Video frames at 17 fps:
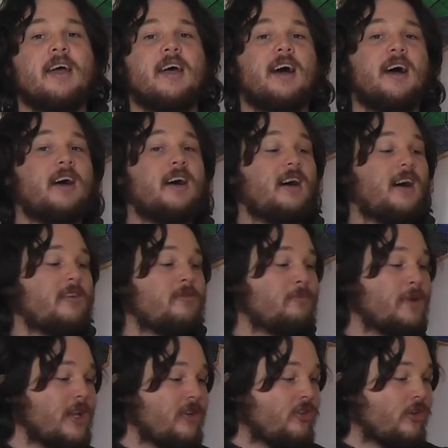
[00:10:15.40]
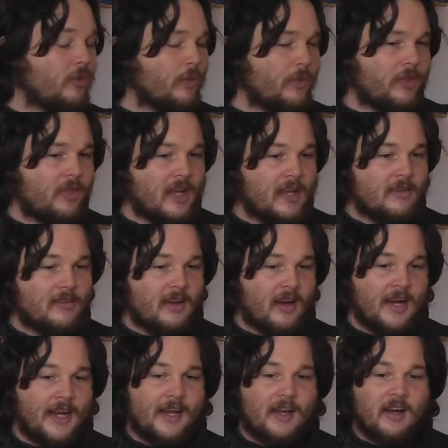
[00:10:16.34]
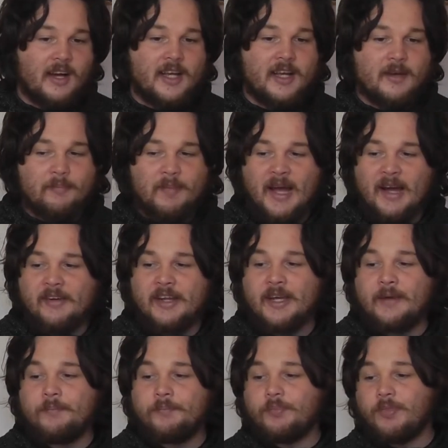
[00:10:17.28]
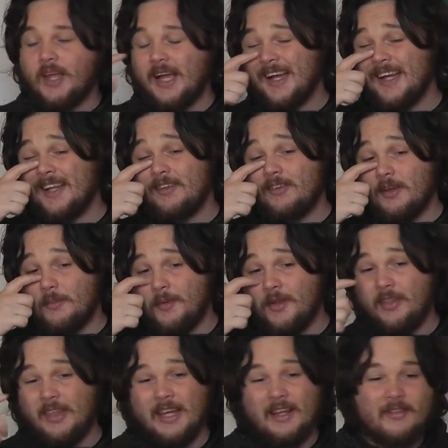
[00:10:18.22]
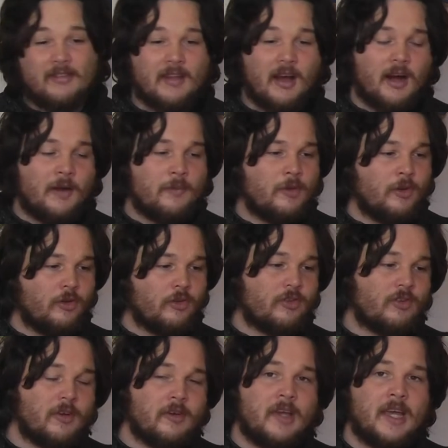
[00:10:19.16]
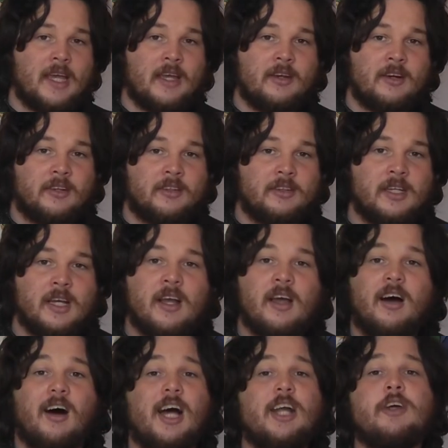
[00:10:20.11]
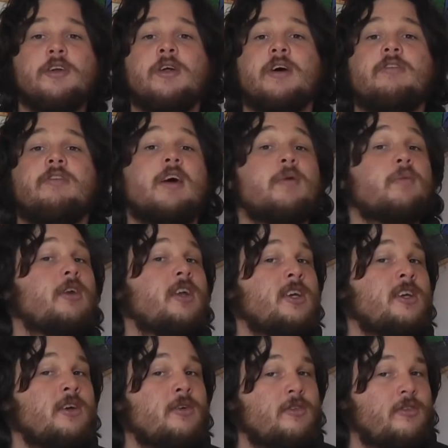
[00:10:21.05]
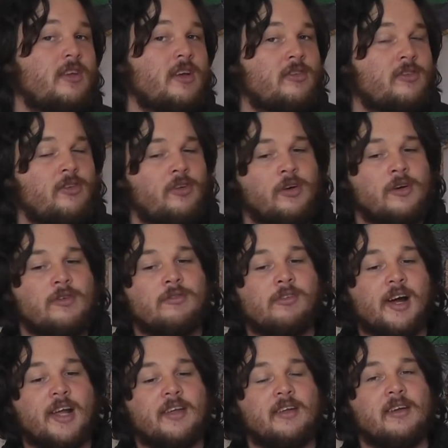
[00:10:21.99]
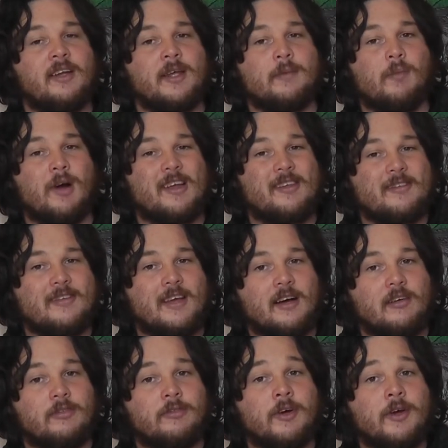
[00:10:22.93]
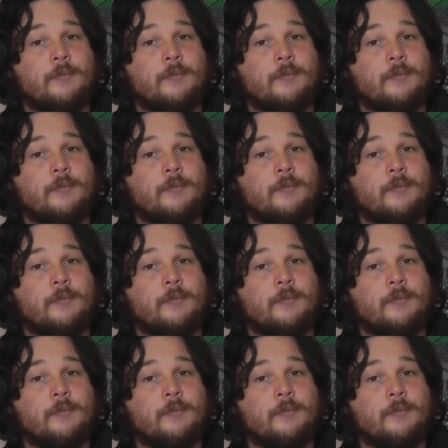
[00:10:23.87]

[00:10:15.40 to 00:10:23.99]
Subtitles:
I've mentioned all the things that I like about it and some of the things that I'm not so keen on. I don't know if I'm going to use this too regularly myself,